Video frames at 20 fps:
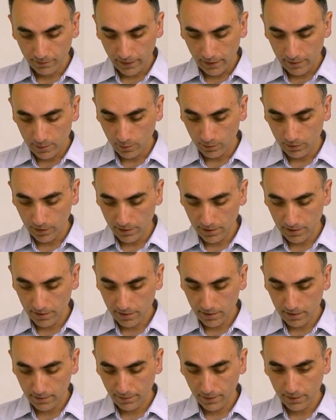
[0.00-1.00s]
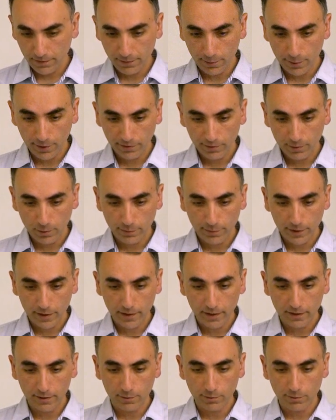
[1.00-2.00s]
So this is the first command
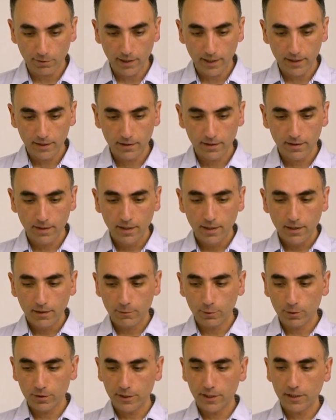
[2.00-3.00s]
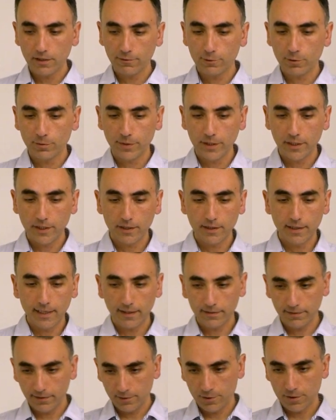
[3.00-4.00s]
that you run. What Terraform init
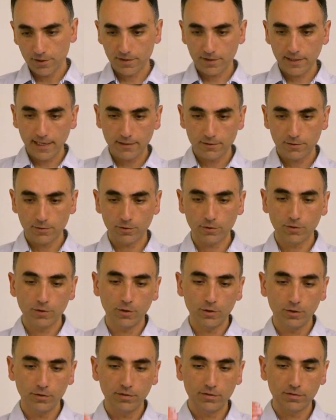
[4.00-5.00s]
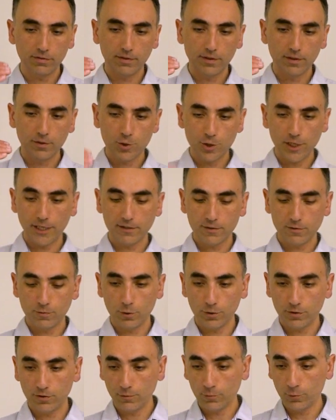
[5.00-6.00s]
does, it just scans your code, checks
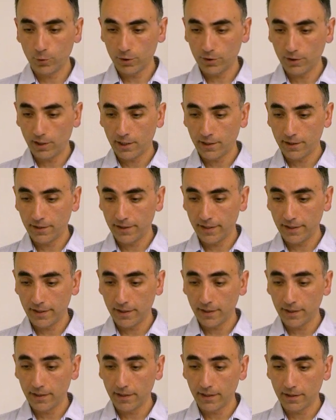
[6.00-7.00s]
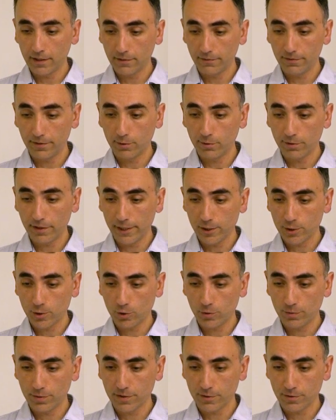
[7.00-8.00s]
what are the configuration
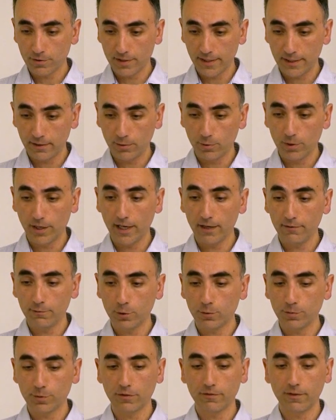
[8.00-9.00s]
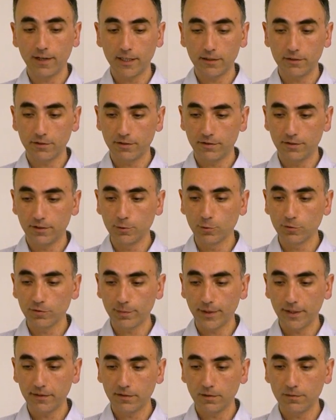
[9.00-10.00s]
options that you have, what providers did you
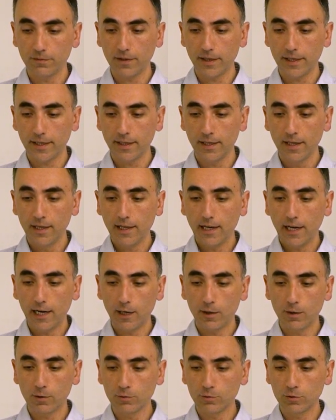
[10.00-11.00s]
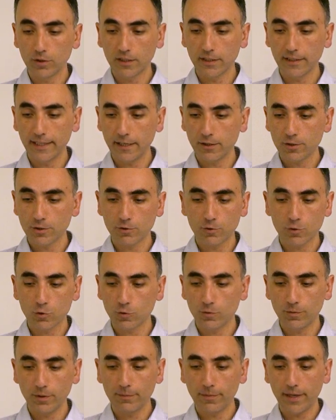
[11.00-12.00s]
specify, how the connections
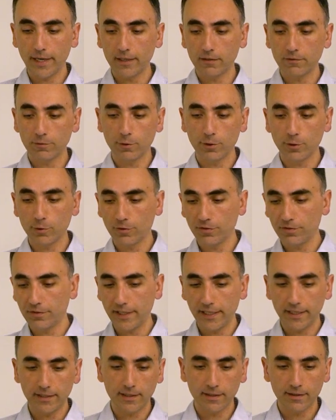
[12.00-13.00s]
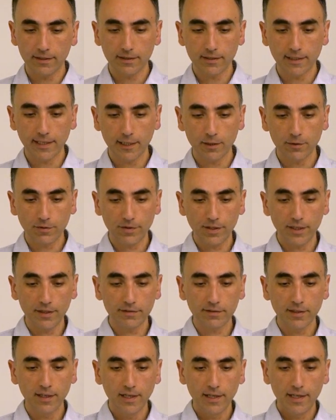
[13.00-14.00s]
should be made for your state and that kind of
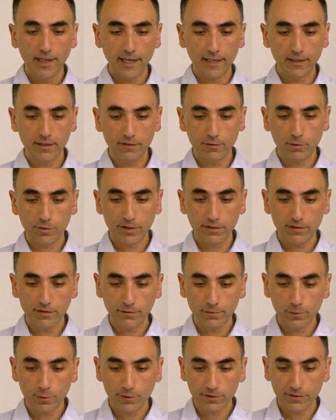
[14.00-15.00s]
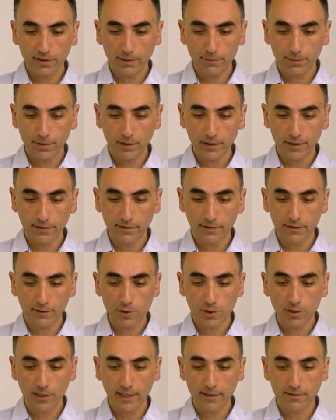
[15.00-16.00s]
things. And as you can see, for example, it
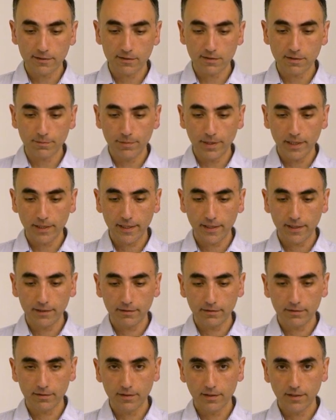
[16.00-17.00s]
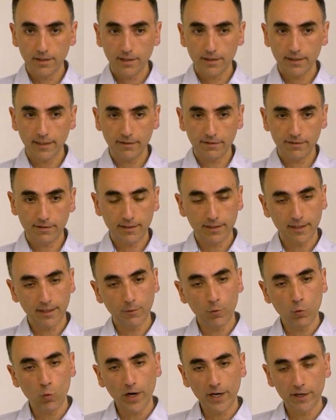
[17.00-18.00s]
initializes the backend. That's
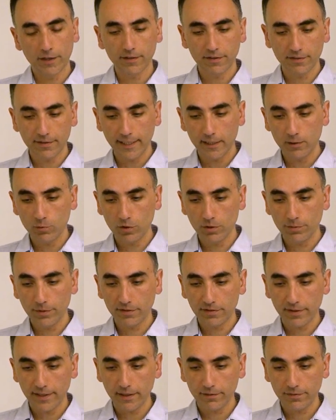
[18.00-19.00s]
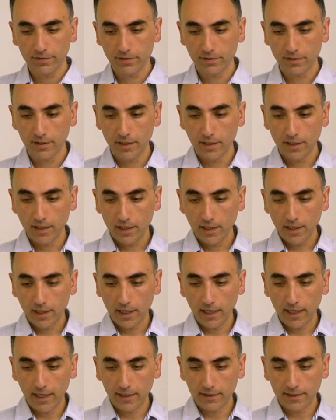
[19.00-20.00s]
where the state will be saved.
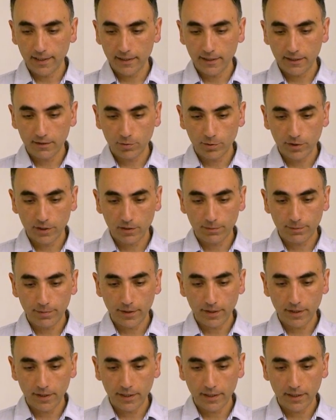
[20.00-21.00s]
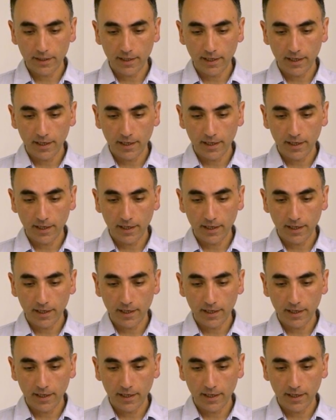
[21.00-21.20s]
Then it will be